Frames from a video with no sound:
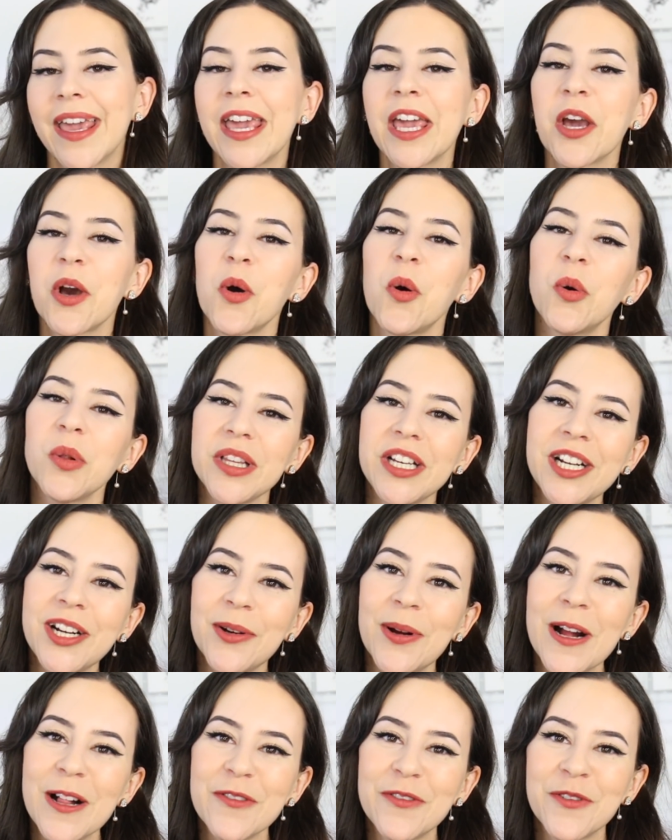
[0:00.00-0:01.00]
a holy
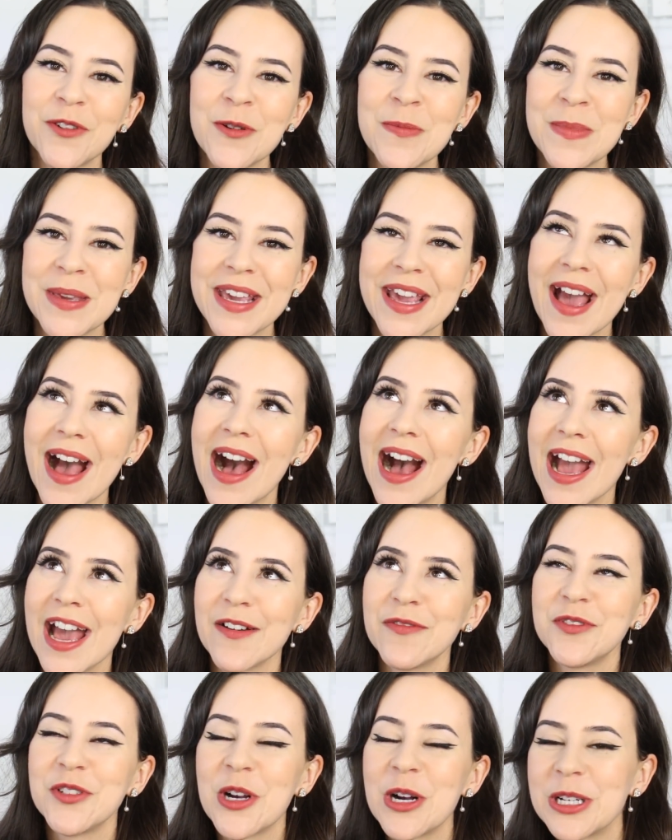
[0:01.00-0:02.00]
grail for me. I
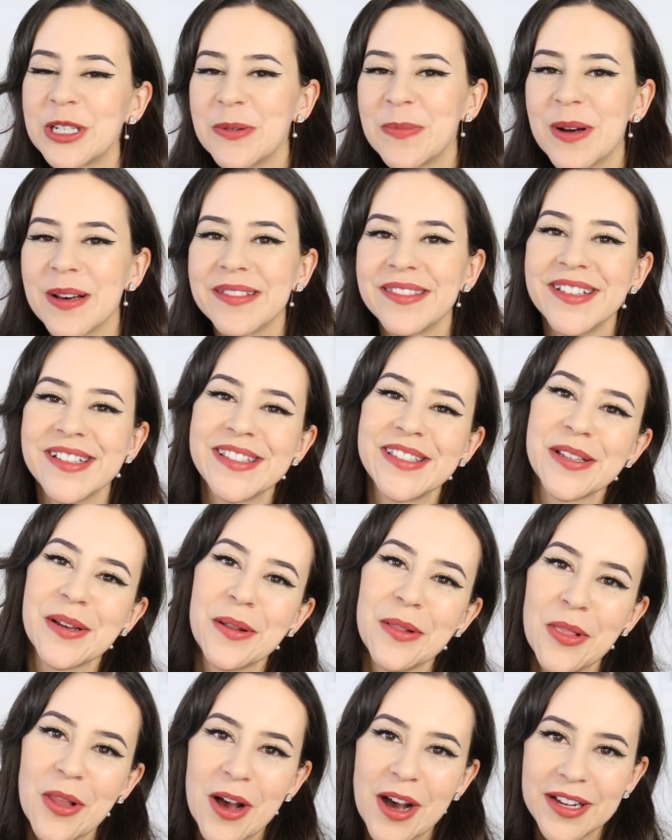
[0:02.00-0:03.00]
have talked about this
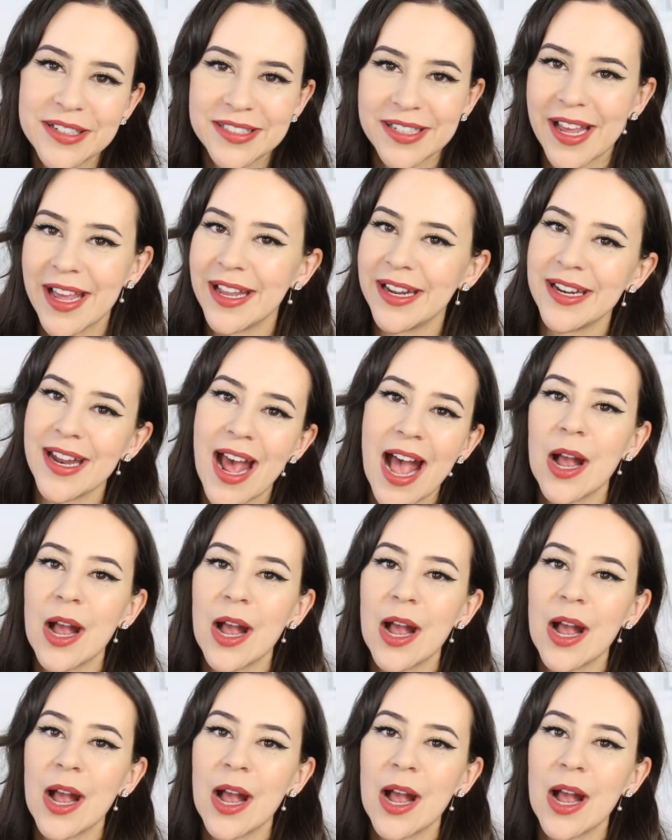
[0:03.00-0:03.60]
a lot and